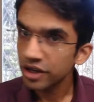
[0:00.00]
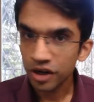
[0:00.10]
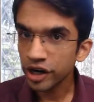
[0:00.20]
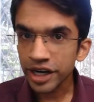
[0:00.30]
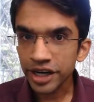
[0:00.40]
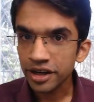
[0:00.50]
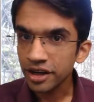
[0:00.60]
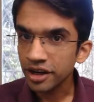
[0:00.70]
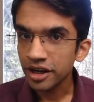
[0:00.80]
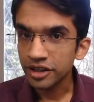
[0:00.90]
Got it?
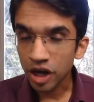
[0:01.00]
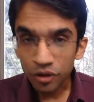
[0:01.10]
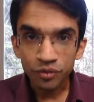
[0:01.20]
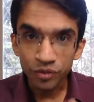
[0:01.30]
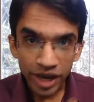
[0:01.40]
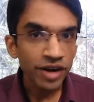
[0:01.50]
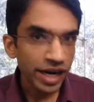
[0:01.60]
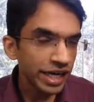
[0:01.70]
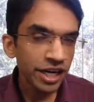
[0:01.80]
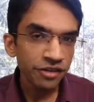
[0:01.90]
Now we have
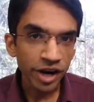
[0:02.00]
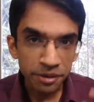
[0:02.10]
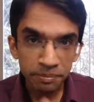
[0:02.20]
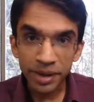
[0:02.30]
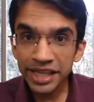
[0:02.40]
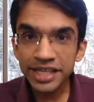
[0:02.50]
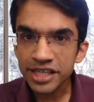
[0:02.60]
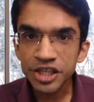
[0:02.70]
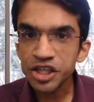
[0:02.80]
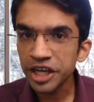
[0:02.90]
identified many
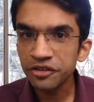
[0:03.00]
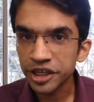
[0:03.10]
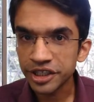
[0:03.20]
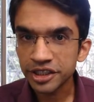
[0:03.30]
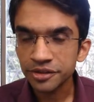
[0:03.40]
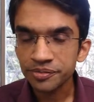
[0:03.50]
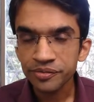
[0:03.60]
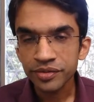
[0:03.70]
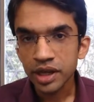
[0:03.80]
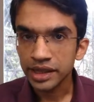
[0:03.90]
such keywords.
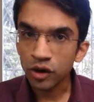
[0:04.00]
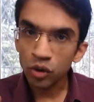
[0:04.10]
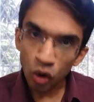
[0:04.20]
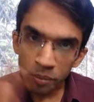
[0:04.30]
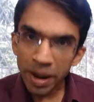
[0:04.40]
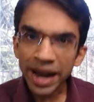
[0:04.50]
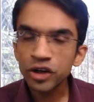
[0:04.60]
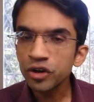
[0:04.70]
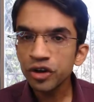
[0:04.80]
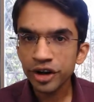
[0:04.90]
Now go back
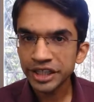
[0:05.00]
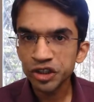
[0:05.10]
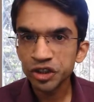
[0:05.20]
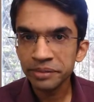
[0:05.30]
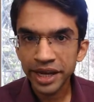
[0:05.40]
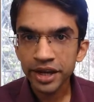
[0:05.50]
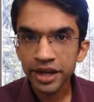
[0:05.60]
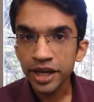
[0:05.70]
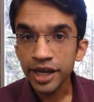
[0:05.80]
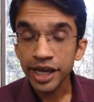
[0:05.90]
to your resume.
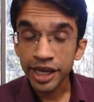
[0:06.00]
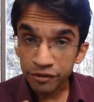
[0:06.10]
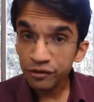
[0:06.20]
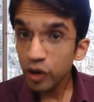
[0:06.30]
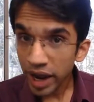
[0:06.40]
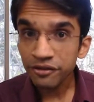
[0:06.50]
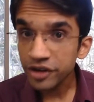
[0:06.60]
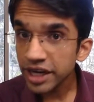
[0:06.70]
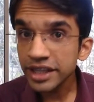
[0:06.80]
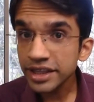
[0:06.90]
If you have
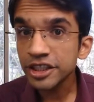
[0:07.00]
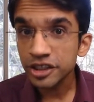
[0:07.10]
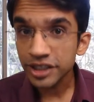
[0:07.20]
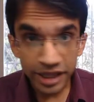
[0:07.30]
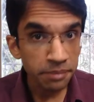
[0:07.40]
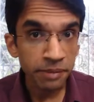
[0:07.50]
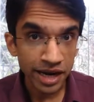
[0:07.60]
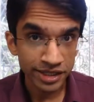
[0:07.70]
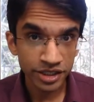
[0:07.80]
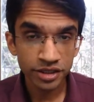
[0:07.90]
done this in the
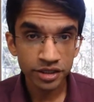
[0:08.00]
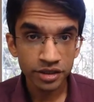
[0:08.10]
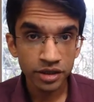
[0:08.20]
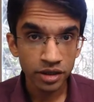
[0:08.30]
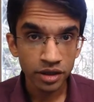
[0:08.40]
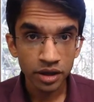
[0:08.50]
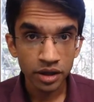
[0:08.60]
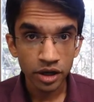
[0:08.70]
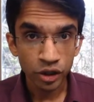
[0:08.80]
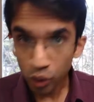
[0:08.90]
past,
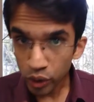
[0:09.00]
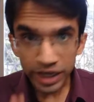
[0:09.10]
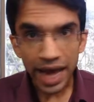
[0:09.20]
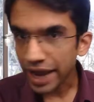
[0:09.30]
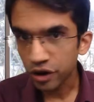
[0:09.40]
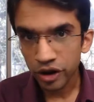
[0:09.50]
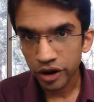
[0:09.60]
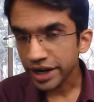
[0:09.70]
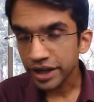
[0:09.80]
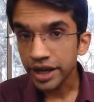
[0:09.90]
don't lie, all
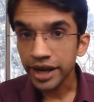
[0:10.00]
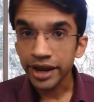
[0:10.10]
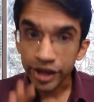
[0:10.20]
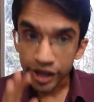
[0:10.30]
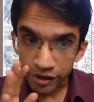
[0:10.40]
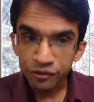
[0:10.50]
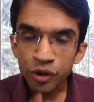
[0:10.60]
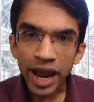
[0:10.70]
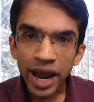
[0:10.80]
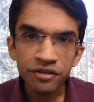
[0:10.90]
right? If
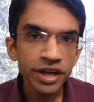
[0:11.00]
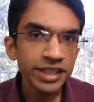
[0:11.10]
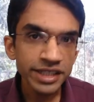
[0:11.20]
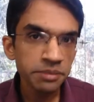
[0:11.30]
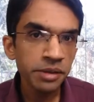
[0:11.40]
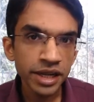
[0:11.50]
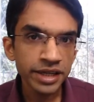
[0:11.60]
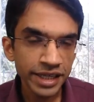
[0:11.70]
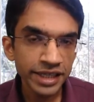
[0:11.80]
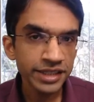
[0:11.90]
you have done similar
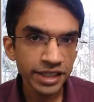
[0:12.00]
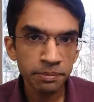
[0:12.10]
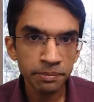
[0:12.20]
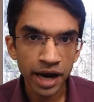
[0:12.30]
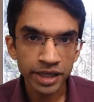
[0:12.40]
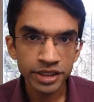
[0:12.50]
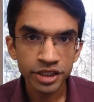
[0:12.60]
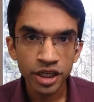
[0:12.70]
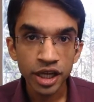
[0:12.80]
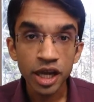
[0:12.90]
things in the past,
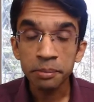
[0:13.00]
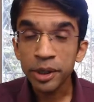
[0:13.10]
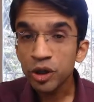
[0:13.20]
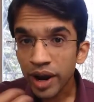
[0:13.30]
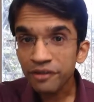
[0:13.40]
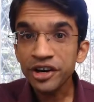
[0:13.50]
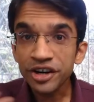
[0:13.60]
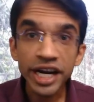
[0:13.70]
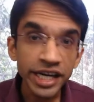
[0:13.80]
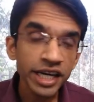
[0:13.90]
but you haven't
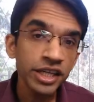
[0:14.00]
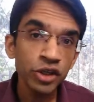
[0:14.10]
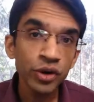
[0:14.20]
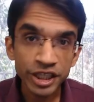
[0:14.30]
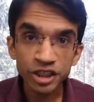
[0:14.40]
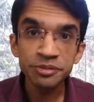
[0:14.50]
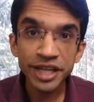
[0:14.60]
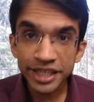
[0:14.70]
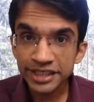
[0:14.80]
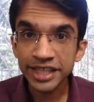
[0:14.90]
written your
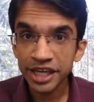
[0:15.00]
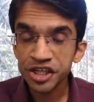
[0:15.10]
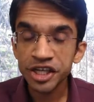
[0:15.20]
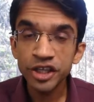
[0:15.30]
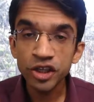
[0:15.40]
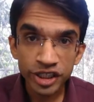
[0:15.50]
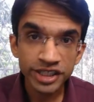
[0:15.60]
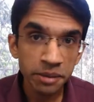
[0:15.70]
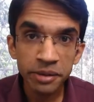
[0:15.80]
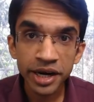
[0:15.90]
experience section, your
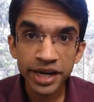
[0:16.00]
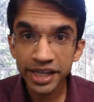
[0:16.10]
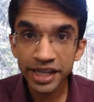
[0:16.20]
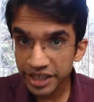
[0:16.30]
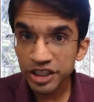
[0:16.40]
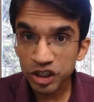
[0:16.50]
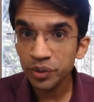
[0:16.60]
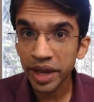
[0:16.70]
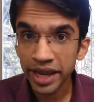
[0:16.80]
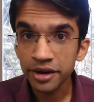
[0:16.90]
summary in this
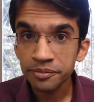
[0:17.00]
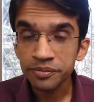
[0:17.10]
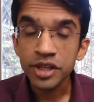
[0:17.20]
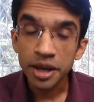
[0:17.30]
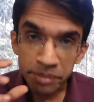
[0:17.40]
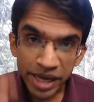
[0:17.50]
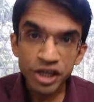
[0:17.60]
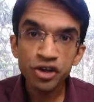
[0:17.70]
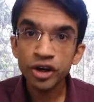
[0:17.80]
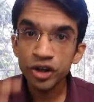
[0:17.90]
way, make
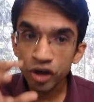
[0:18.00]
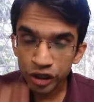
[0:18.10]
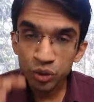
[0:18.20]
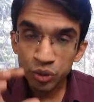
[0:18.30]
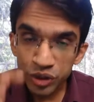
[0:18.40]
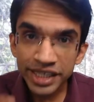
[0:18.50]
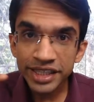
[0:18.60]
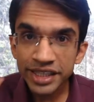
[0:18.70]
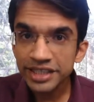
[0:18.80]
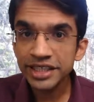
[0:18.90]
sure you're using
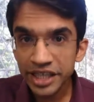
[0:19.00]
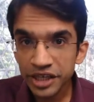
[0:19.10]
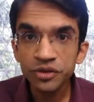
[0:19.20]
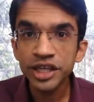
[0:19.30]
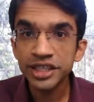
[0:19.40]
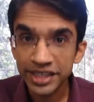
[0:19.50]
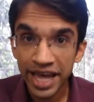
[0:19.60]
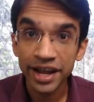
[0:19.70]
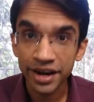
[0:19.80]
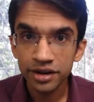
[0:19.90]
these keywords
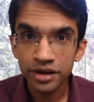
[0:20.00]
there.